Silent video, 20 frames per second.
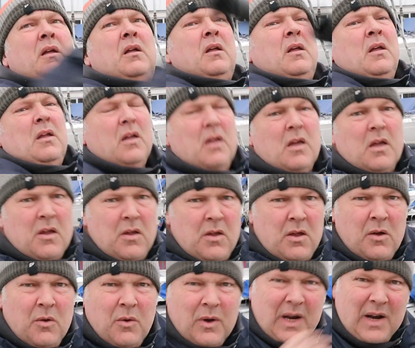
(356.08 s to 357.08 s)
What I'm
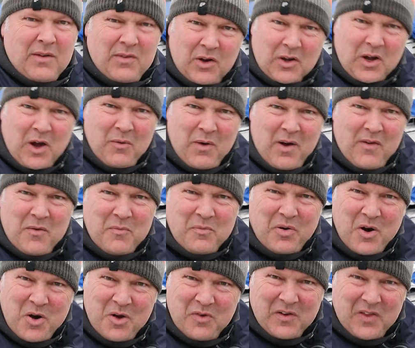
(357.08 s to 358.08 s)
trying to show you
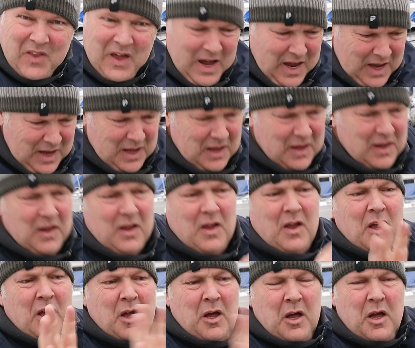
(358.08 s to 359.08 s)
here is
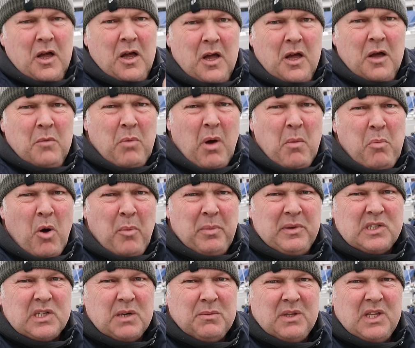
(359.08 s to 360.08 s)
that we're going to put
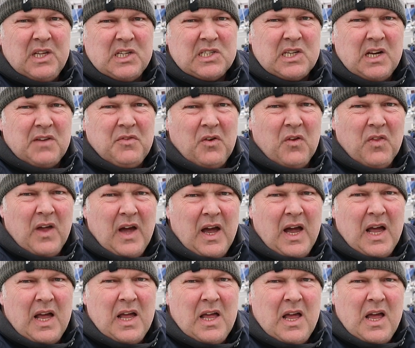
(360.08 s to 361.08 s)
this bit of pipe
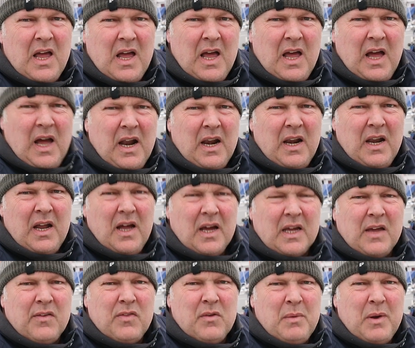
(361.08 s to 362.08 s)
onto the tow
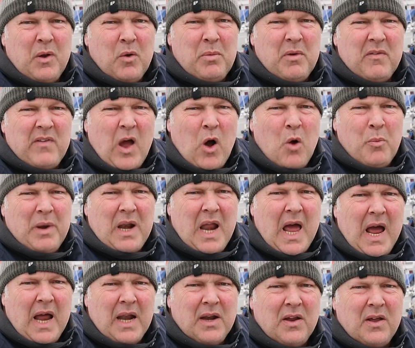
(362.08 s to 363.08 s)
rail, and then
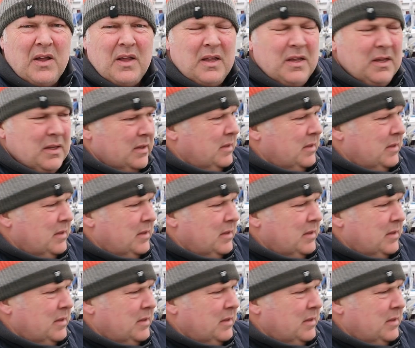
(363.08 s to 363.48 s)
hopefully